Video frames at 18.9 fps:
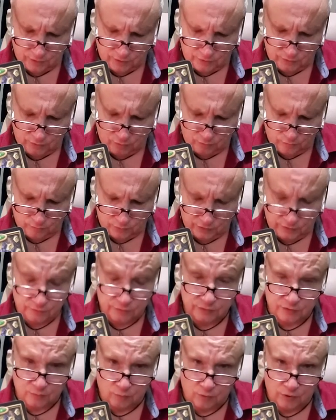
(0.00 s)
I don't believe
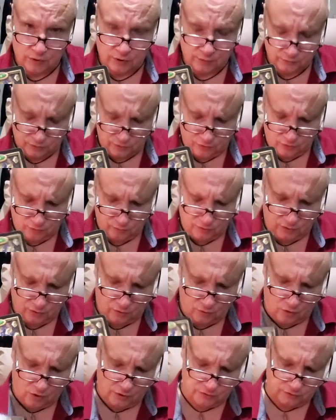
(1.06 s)
someone that was going to be
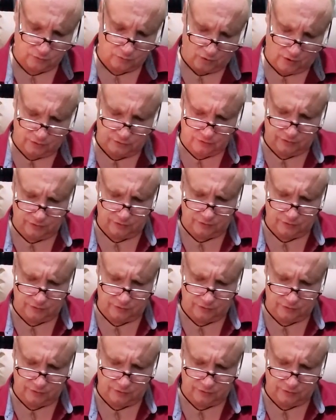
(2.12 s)
cross-watching.